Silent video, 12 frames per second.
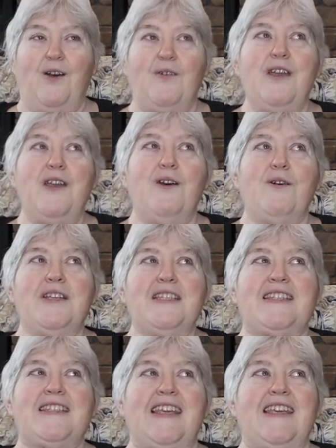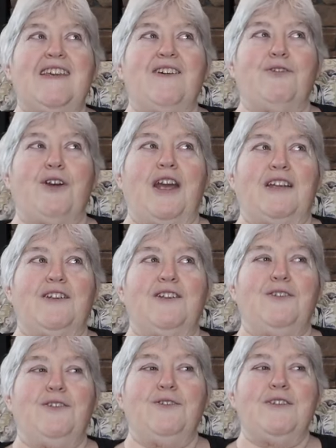We always think of
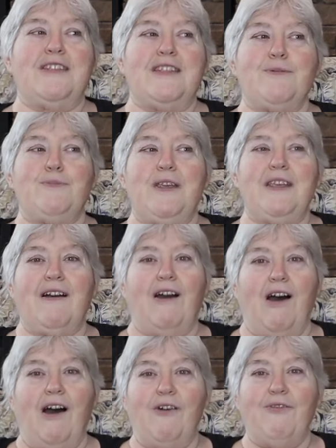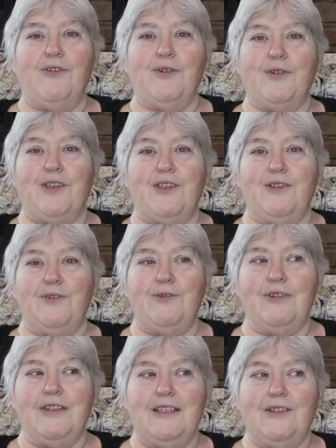raccoons as being awful
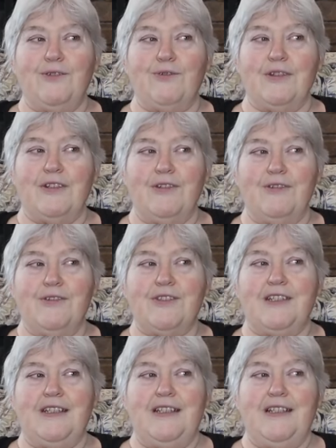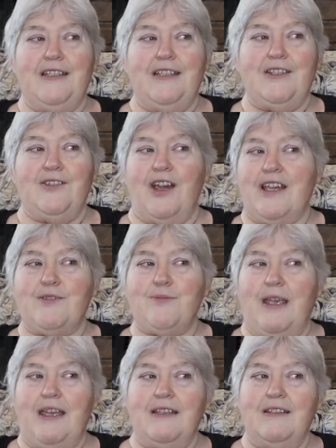cute little critters, trash
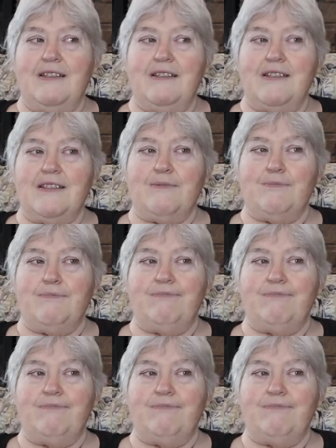pandas,